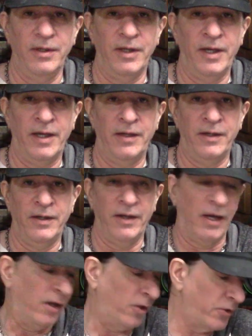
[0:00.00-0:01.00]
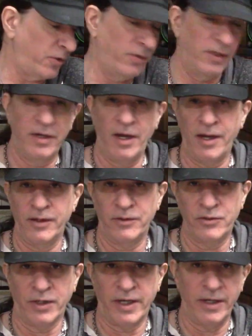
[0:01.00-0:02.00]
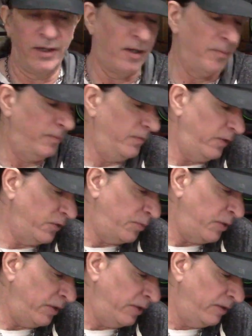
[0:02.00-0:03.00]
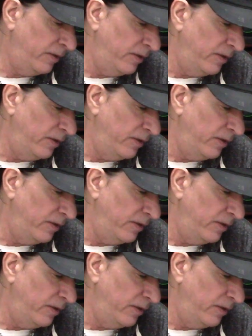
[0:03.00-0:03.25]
And I also did not dry hop this beer,